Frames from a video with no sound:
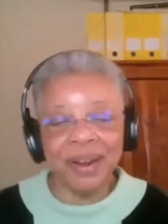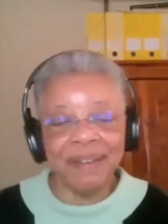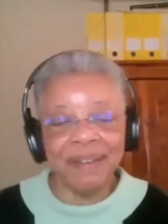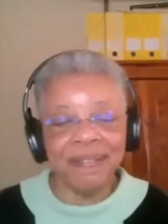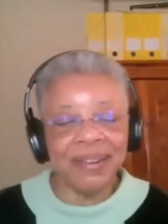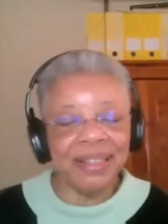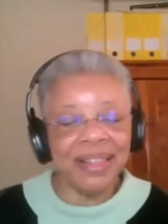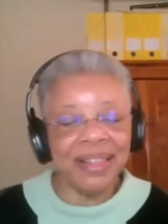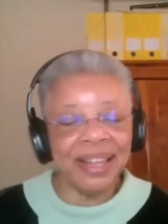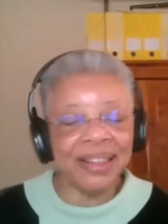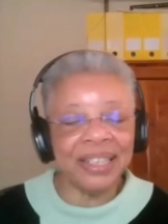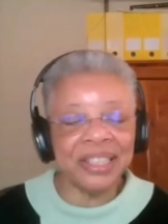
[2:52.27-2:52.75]

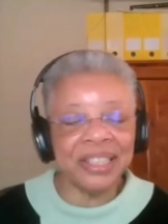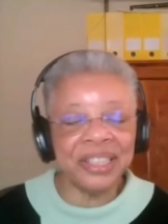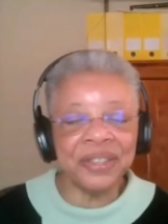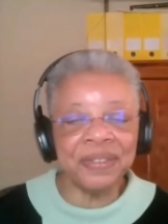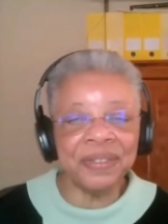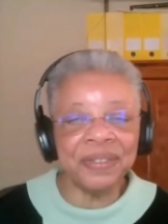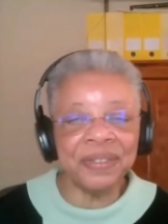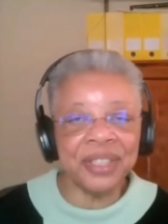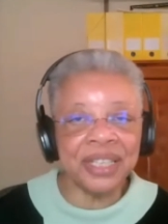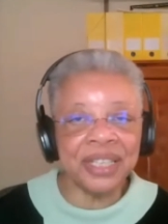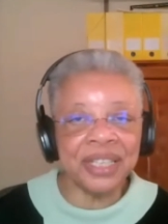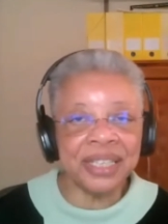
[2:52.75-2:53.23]
everything that
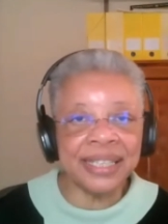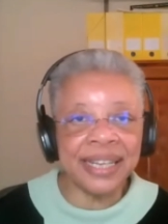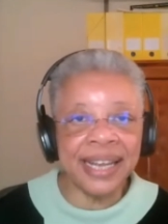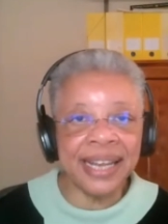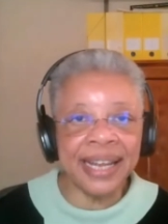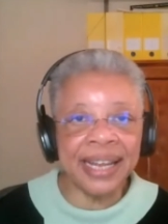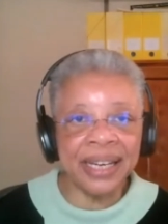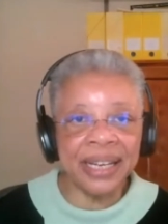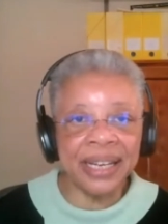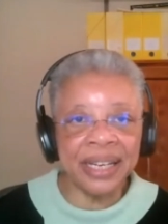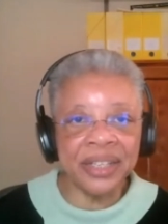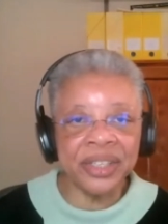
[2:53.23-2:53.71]
you've just
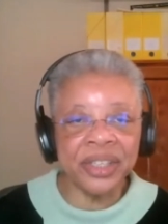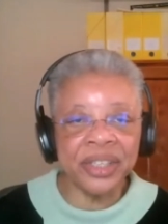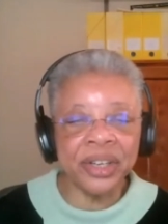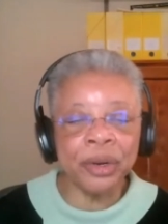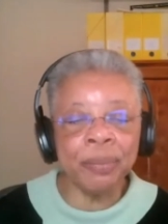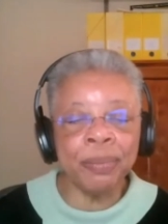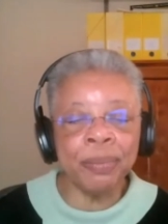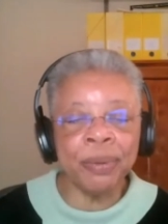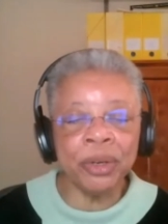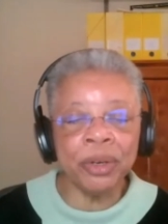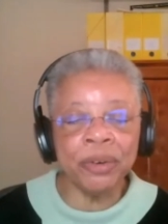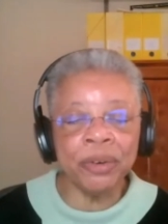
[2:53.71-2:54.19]
said is
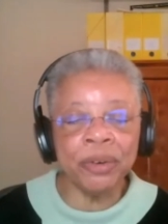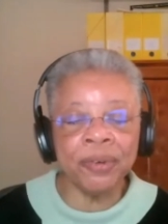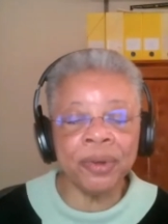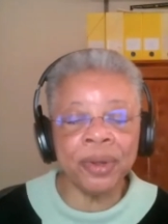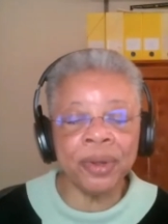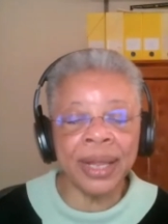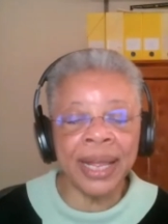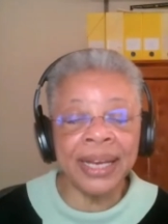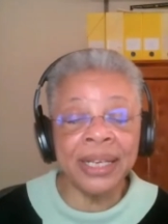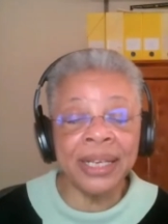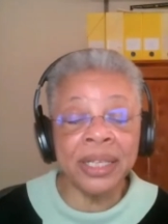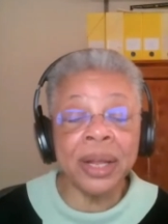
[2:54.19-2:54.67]
so
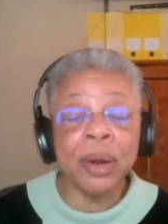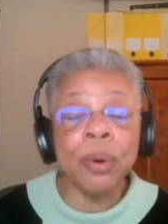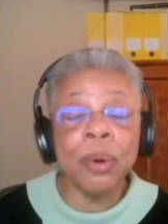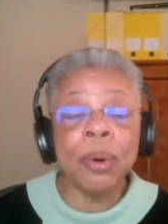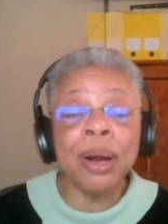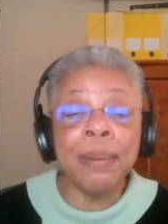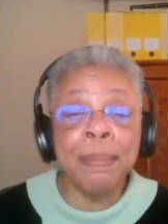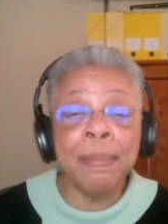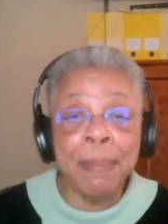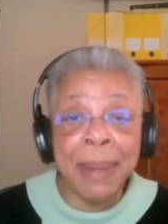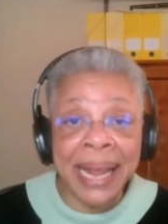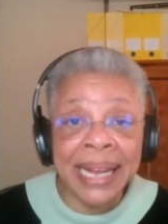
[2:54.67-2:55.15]
beautiful and so
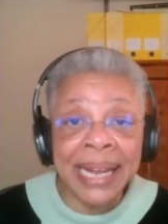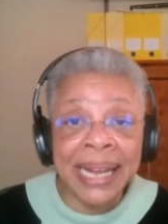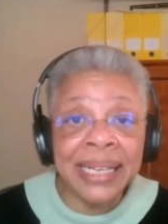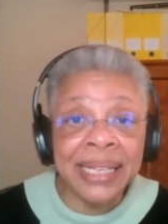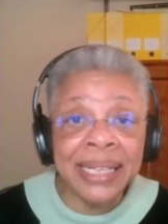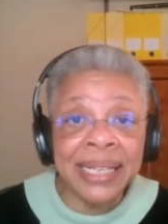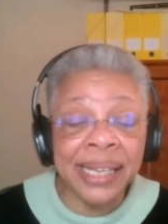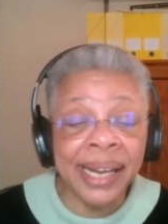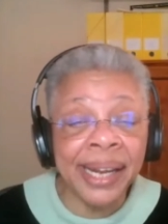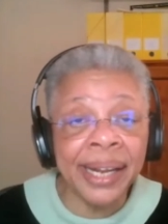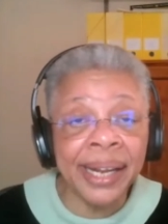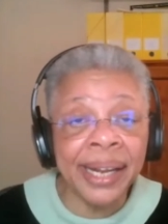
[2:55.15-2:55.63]

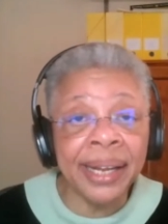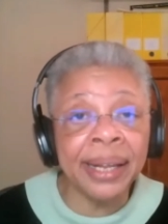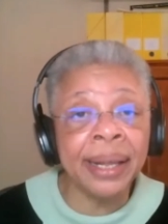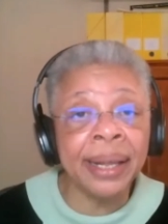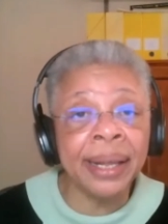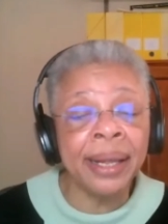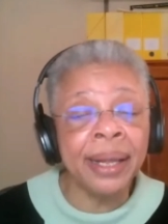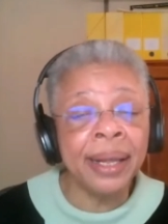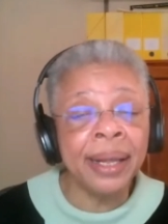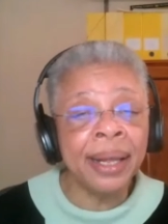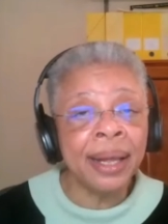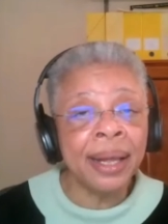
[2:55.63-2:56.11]
amazing.
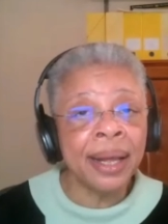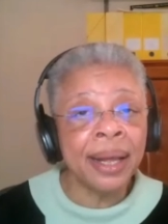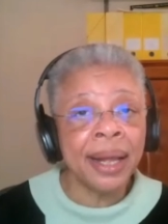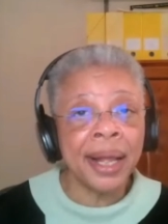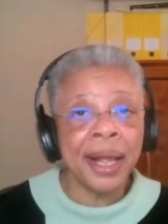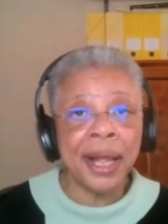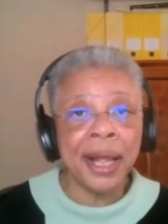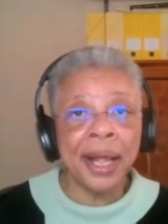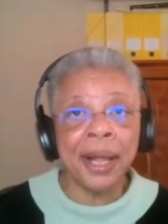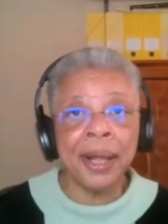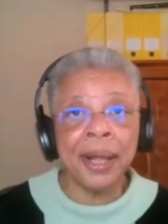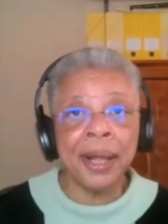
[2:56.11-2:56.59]

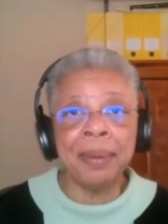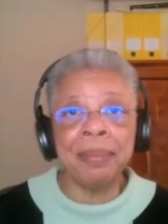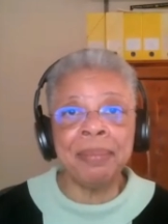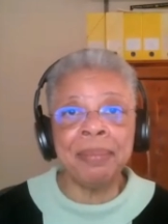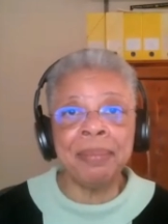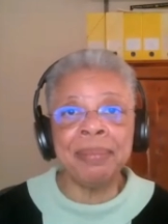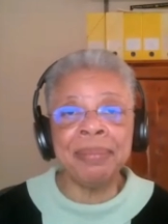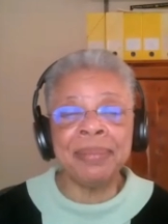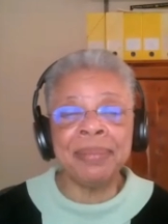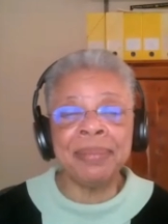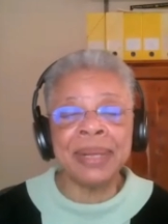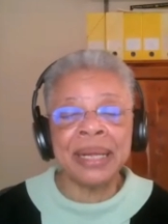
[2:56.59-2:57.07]

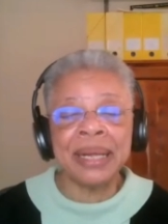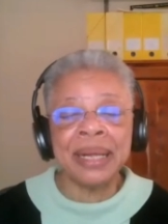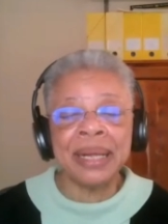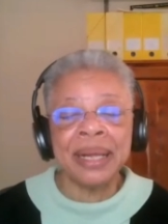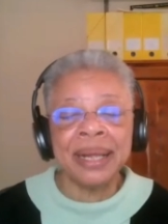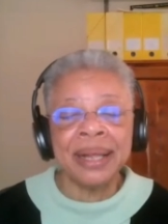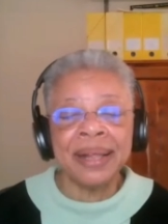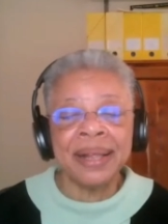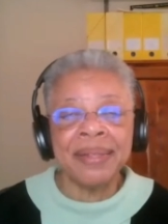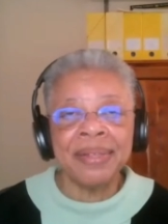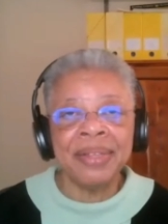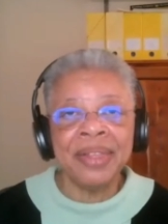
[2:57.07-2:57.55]
Um,
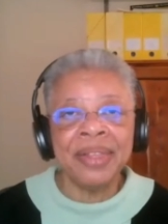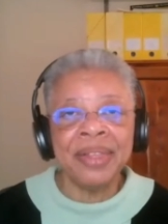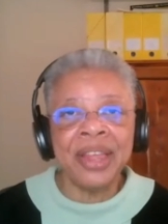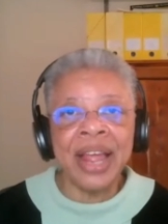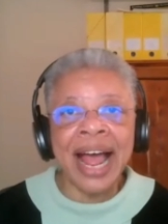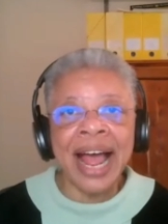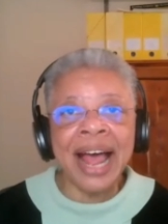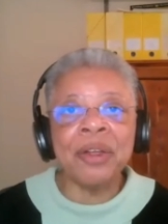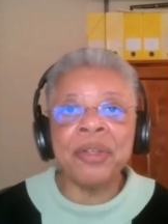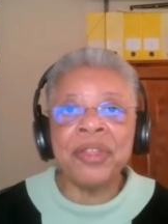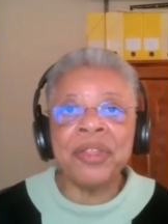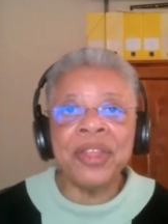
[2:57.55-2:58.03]

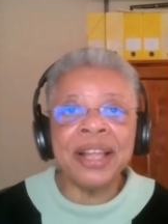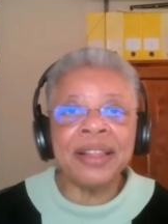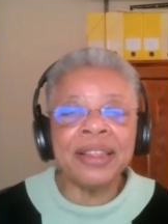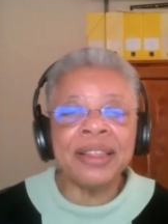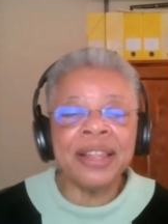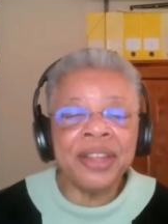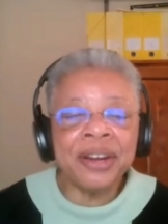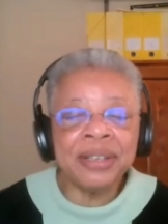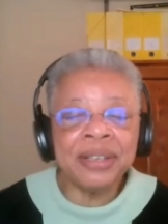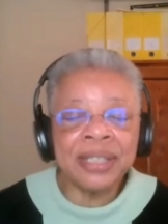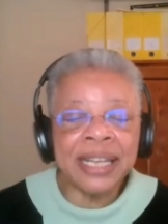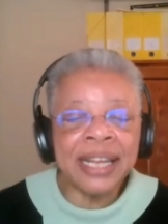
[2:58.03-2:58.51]
I don't think
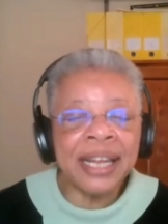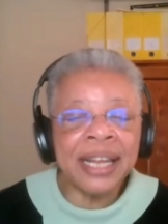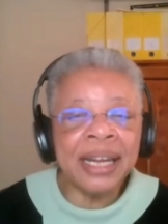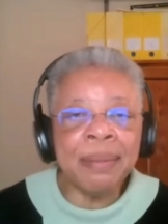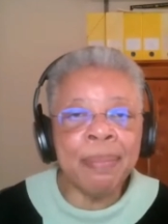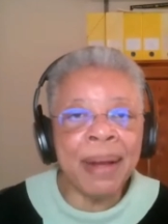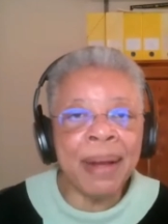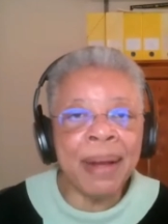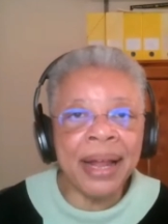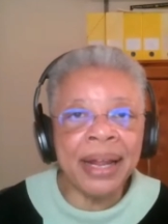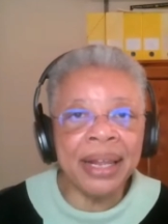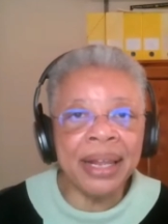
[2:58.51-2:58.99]
that there's
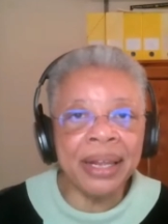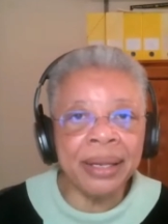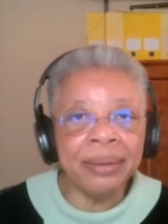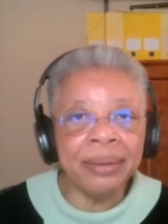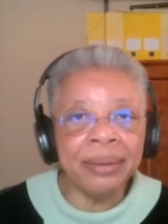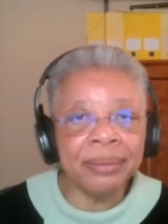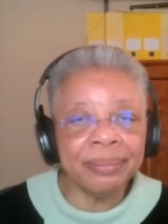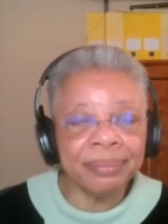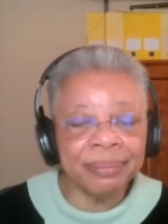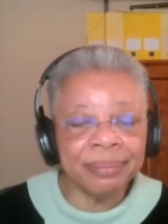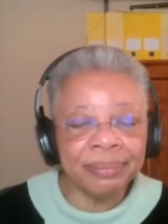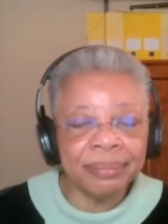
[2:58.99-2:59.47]

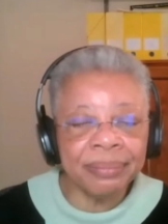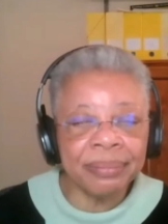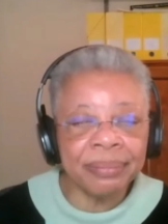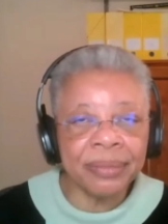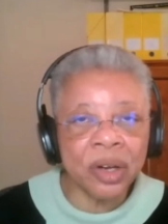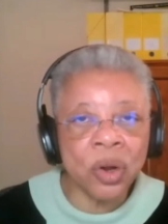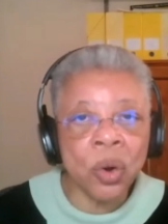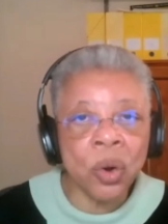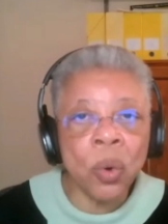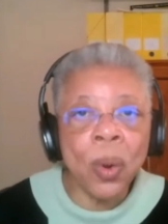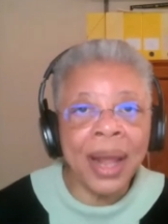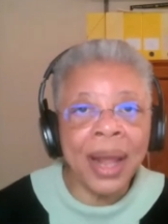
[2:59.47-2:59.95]
anybody
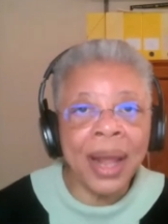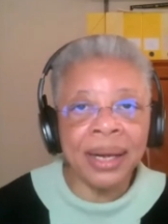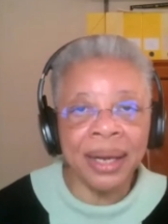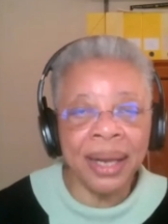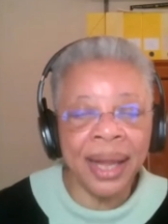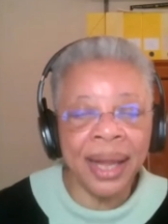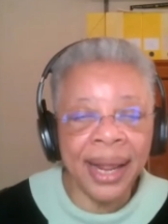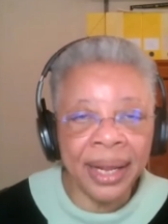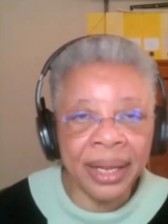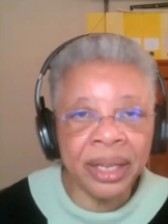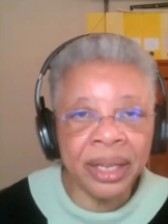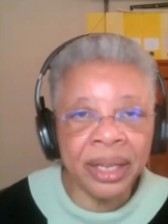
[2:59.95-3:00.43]
quite
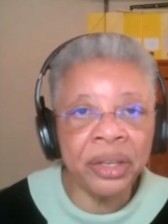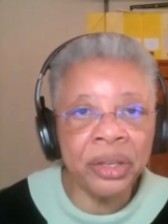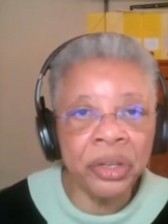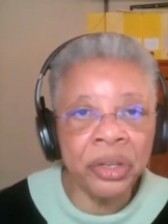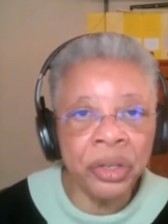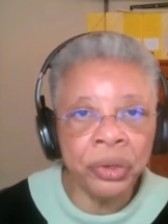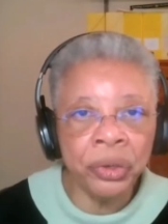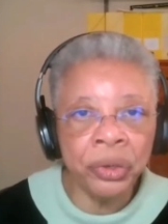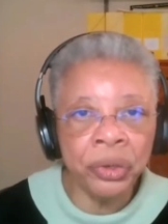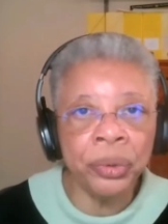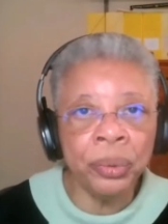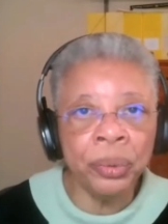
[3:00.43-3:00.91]
like
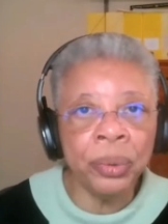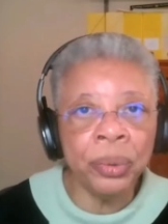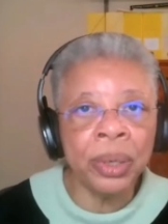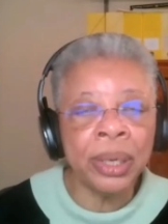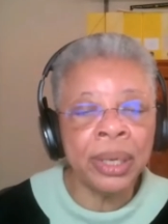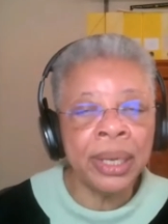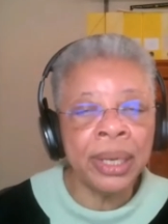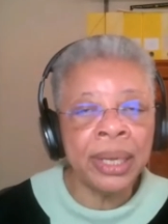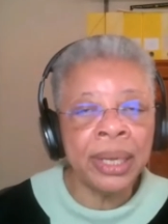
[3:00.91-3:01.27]
you